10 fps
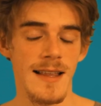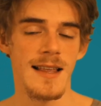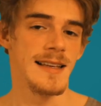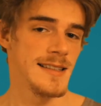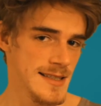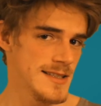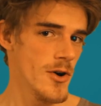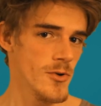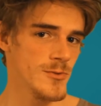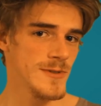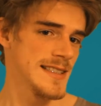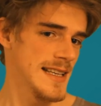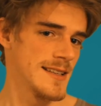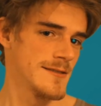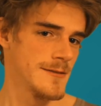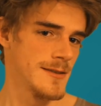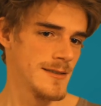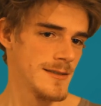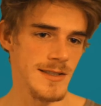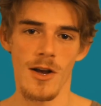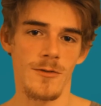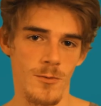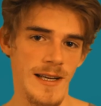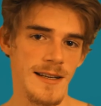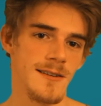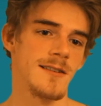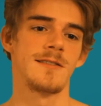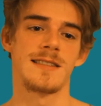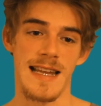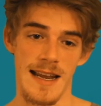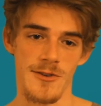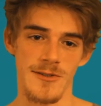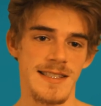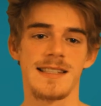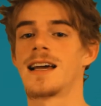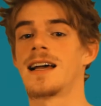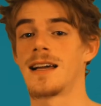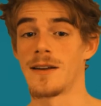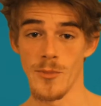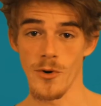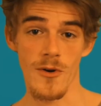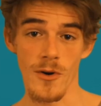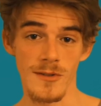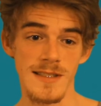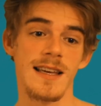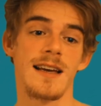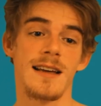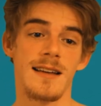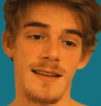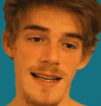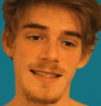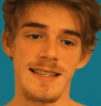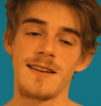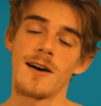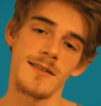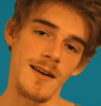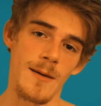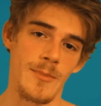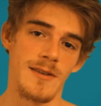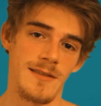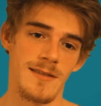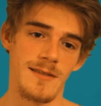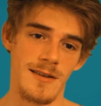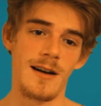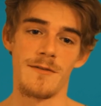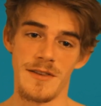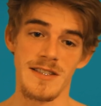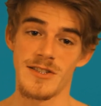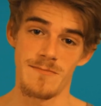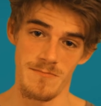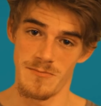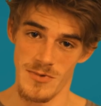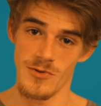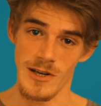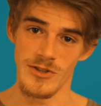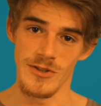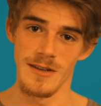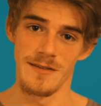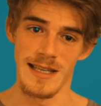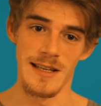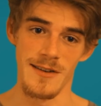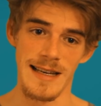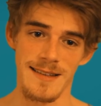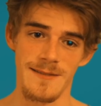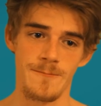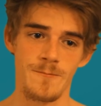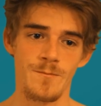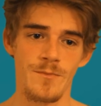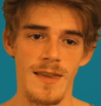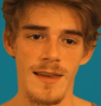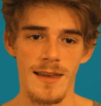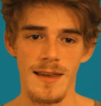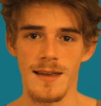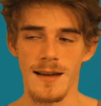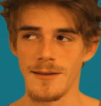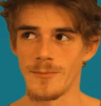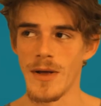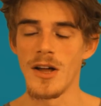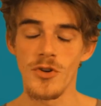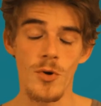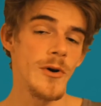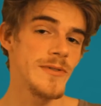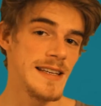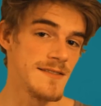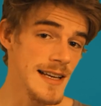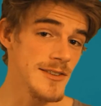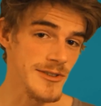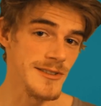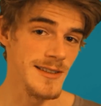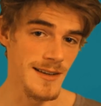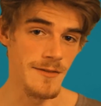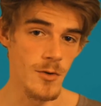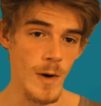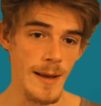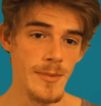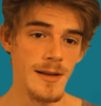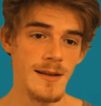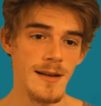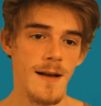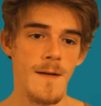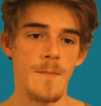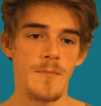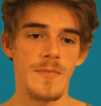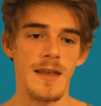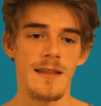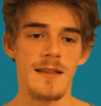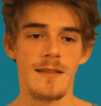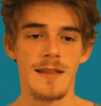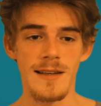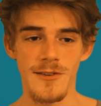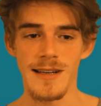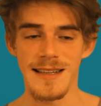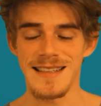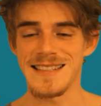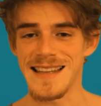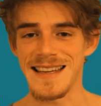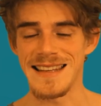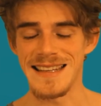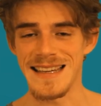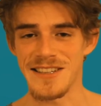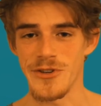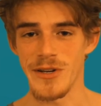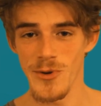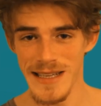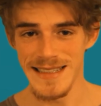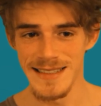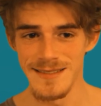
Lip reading: is its own set of software, standards, and protocols nested on top of this structure of the internet. To quote the inventor of the web, the internet is like the electric grid.